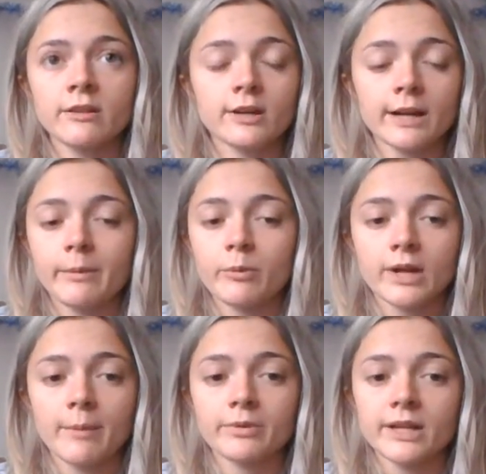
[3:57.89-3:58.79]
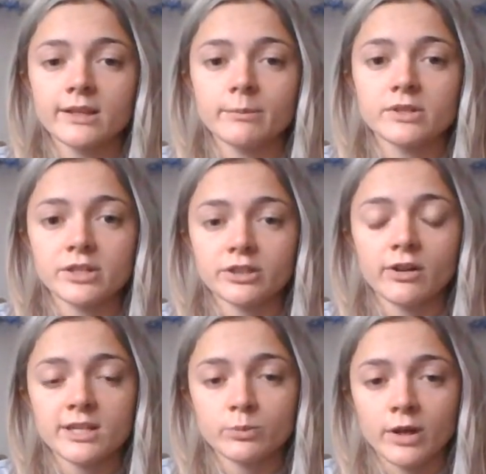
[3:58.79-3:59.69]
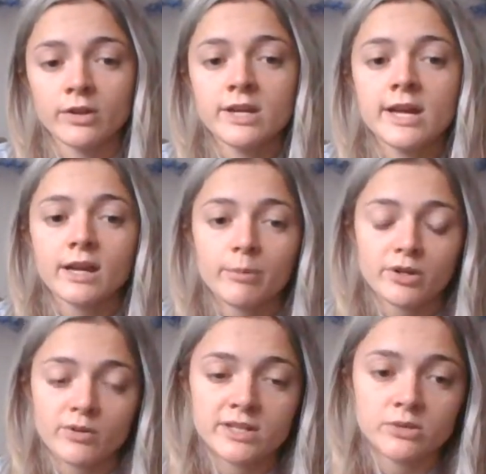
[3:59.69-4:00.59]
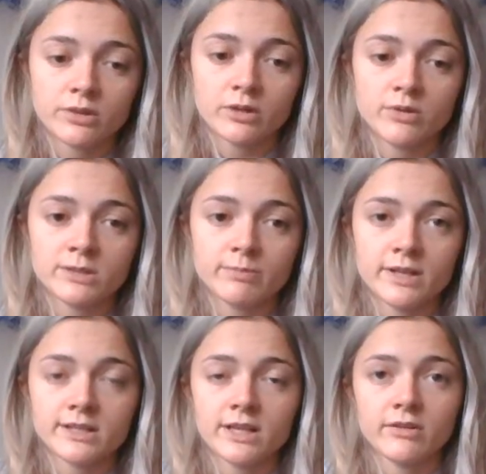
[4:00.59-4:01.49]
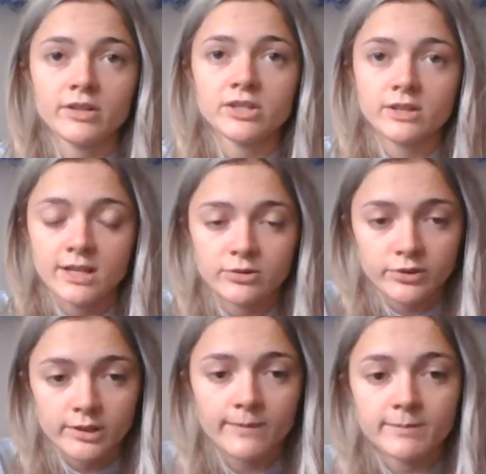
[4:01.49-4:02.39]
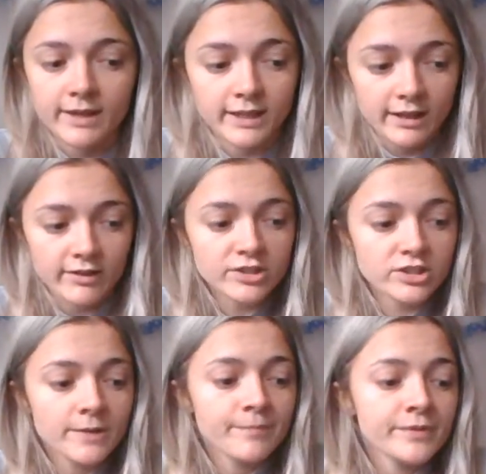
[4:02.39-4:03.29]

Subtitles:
they're not going to be able to comprehend the material as well compared student who speaks English and has grown up speaking English.